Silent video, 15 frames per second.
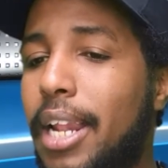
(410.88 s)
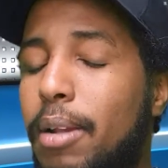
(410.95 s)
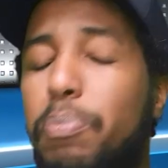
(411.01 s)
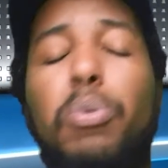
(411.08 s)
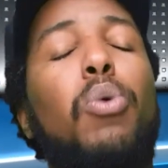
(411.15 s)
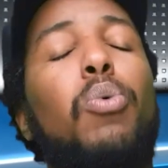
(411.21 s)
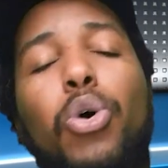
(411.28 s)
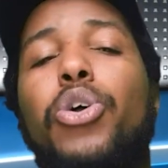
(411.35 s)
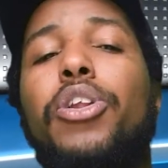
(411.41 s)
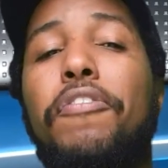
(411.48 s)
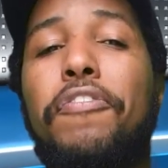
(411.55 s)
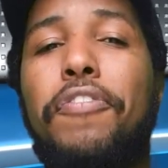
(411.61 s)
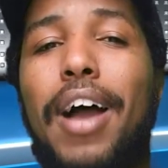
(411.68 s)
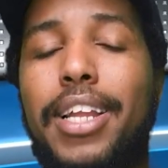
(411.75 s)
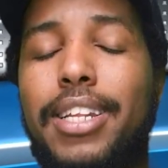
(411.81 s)
But we're gonna
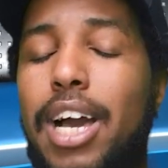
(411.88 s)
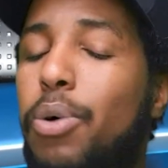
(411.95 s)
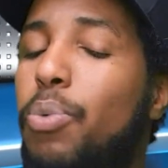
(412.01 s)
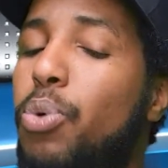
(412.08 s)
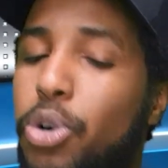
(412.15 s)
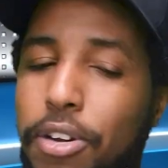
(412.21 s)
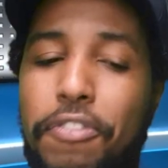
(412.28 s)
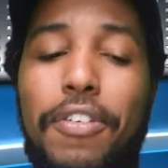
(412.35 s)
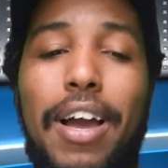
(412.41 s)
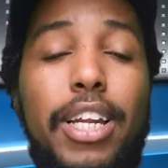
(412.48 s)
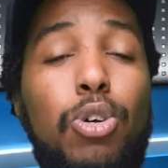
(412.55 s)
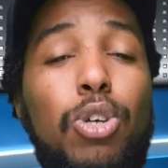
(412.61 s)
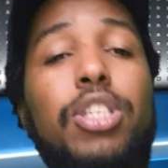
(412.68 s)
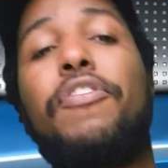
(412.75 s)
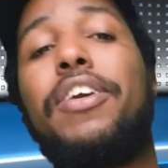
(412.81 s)
find out.
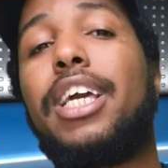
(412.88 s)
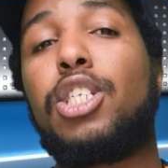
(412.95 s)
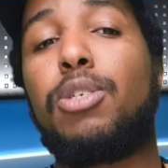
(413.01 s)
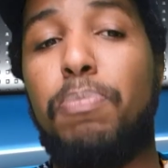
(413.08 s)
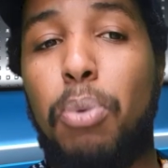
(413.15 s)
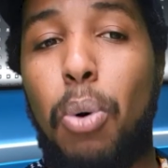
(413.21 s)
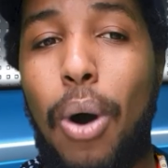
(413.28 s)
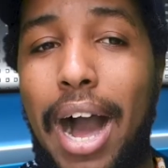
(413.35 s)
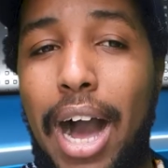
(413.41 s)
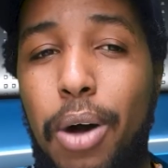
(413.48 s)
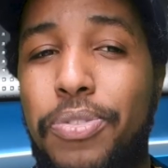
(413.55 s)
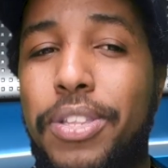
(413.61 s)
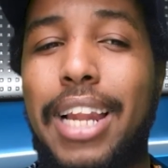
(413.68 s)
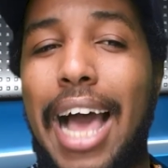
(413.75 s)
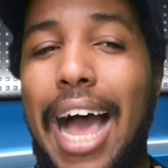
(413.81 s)
Because if he gets bought
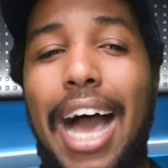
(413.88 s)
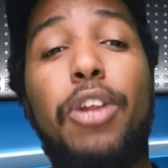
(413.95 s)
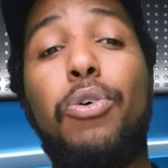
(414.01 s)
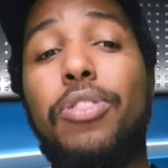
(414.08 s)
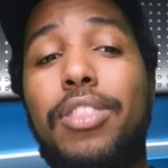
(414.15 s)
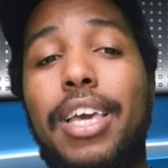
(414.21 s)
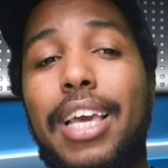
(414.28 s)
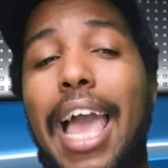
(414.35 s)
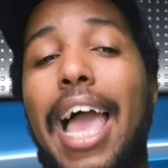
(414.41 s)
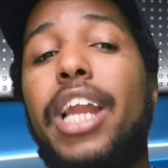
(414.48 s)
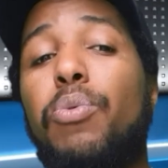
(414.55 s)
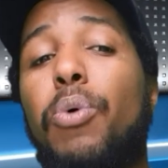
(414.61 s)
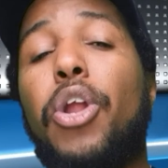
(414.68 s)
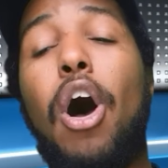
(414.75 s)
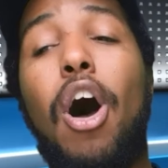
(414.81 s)
out, then I don't think
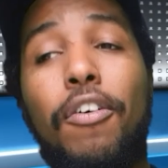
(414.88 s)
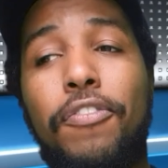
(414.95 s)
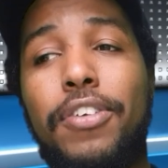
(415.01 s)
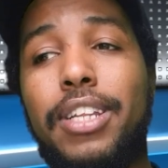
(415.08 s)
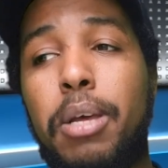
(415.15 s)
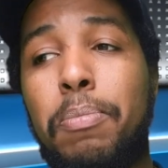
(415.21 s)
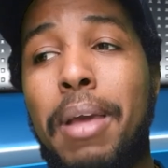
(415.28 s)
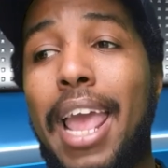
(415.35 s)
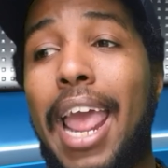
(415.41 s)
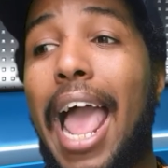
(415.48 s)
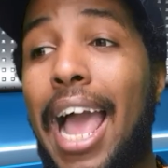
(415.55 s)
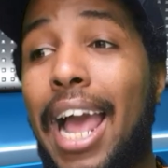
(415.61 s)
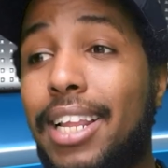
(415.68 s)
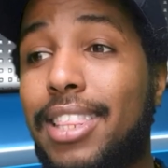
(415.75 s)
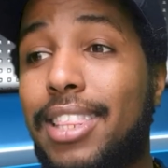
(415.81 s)
anyone offered him
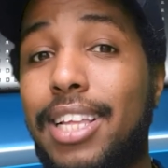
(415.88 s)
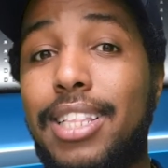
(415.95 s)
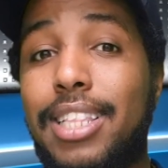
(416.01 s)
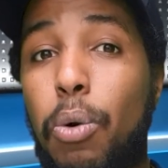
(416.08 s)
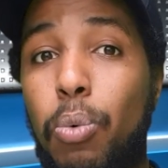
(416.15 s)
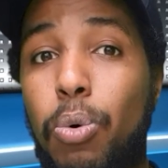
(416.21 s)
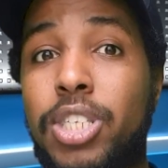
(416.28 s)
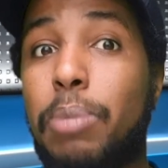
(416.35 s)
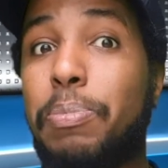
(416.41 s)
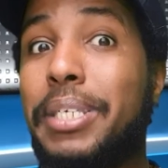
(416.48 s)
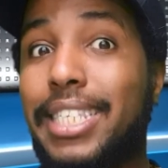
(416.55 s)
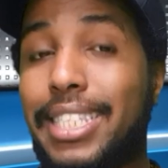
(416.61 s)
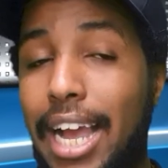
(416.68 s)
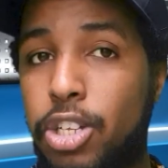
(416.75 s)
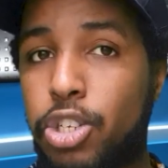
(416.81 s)
anything that was
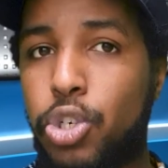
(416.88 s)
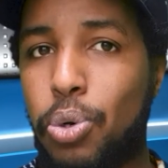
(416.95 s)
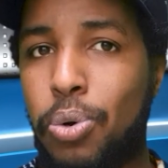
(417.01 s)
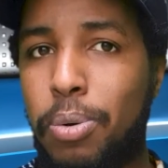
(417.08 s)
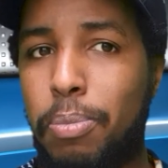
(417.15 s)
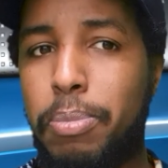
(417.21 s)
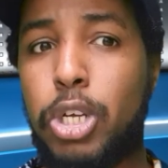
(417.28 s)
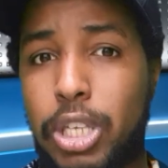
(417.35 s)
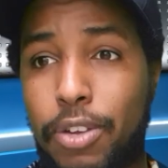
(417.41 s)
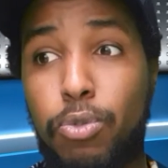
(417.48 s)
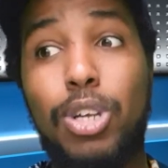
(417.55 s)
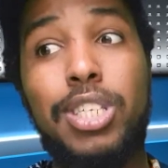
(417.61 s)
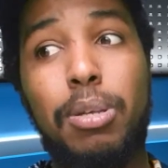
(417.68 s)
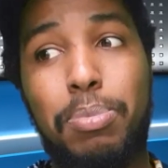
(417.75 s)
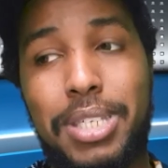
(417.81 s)
substantial. Because if it
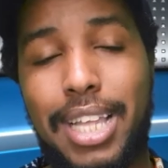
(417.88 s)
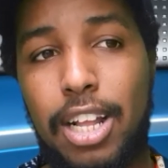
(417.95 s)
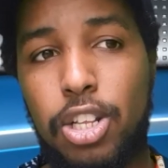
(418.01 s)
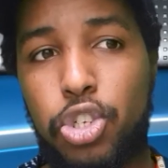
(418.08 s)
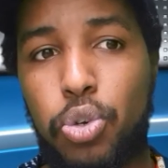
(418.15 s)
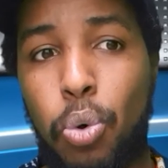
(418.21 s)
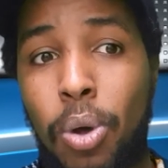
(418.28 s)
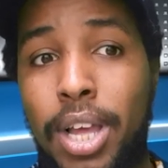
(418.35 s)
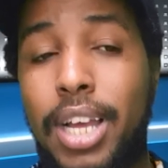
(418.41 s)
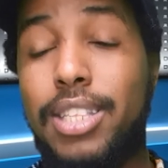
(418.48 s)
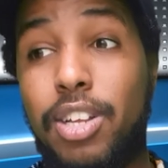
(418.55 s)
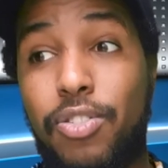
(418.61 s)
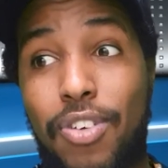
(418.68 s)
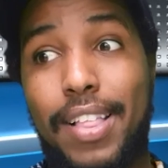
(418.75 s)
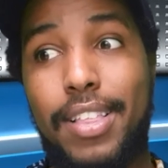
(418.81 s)
was substantial,
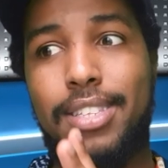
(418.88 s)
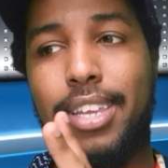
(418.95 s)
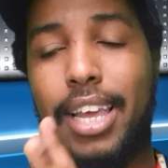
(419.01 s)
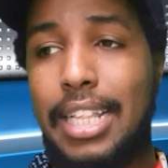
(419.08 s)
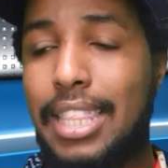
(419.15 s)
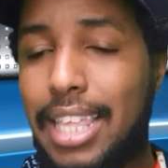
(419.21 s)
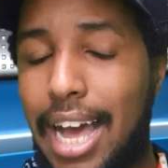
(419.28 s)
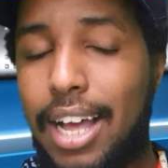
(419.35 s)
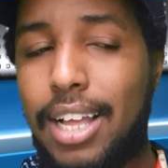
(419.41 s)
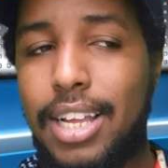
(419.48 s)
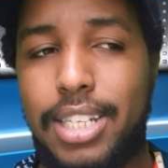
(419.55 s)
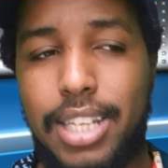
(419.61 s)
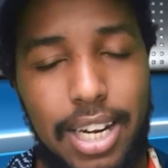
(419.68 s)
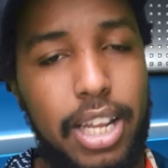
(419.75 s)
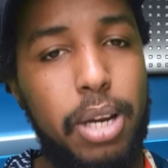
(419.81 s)
they'd rather take that
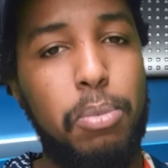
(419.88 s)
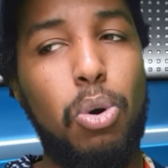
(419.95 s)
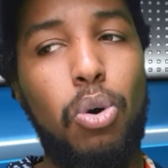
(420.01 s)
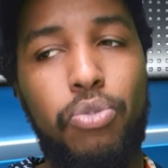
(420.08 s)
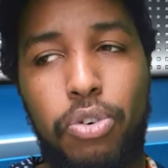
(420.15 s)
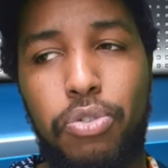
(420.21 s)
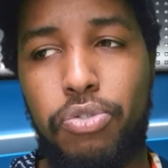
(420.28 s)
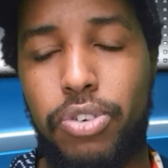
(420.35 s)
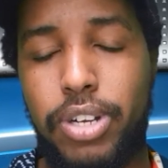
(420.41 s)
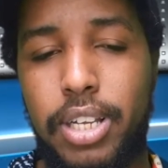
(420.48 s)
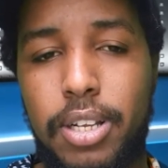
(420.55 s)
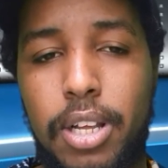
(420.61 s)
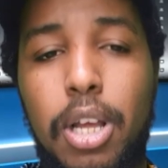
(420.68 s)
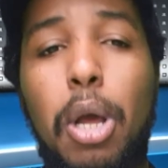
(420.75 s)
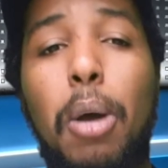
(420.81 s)
than let him go for free.
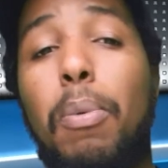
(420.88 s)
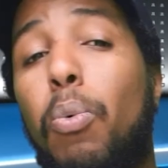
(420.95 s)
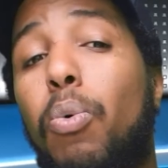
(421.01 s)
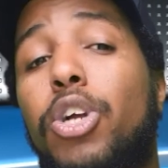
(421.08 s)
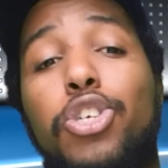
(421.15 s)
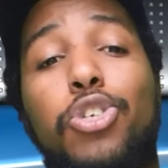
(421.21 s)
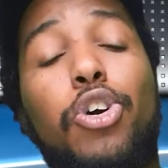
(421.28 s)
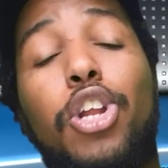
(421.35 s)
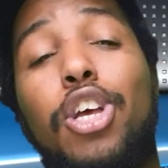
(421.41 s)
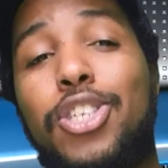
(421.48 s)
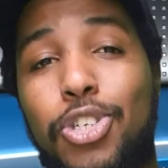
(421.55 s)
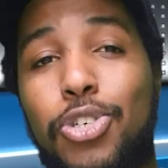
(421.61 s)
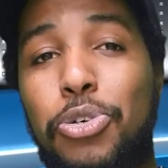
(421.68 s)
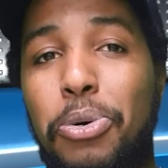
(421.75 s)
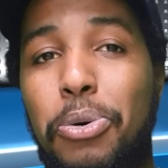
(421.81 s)
But we're just gonna
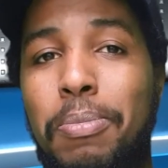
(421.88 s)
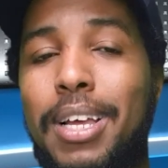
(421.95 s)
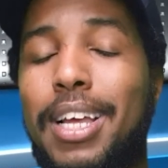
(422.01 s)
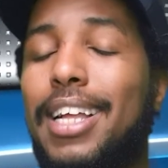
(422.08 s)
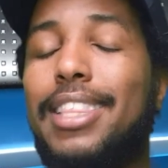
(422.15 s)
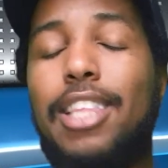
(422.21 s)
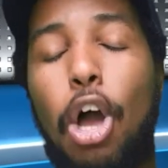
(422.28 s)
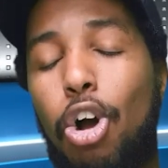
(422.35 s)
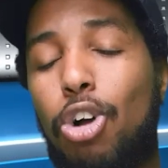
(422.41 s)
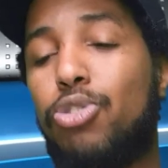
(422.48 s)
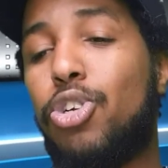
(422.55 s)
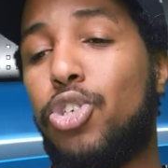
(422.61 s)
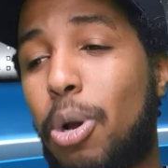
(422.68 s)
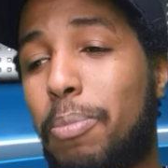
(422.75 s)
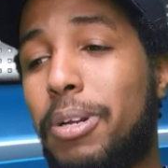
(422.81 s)
assume that Andre
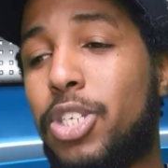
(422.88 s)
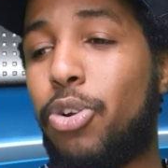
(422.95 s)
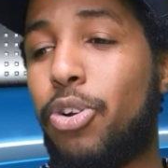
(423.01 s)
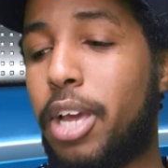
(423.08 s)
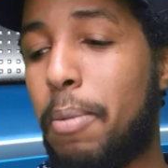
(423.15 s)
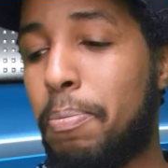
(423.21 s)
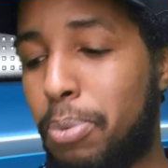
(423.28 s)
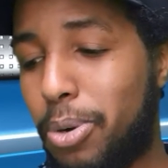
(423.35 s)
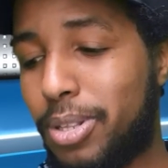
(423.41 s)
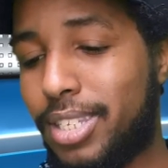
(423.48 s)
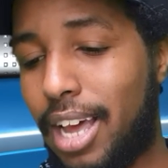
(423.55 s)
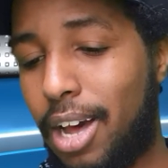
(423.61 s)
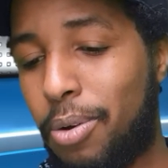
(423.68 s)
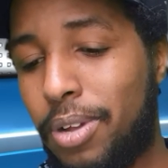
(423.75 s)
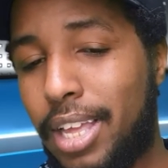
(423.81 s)
Drummond is gonna get bought
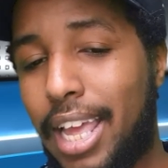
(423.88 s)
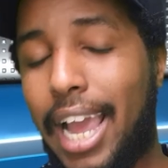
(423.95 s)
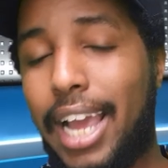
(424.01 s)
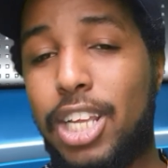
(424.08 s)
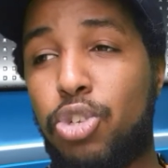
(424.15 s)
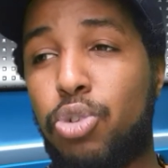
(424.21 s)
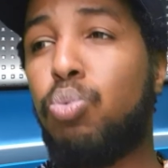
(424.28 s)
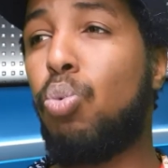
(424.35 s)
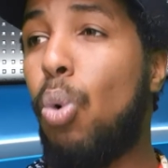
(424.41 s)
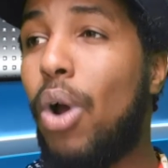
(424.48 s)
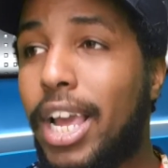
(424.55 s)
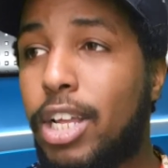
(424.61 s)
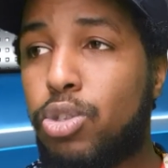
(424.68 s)
out, and he's way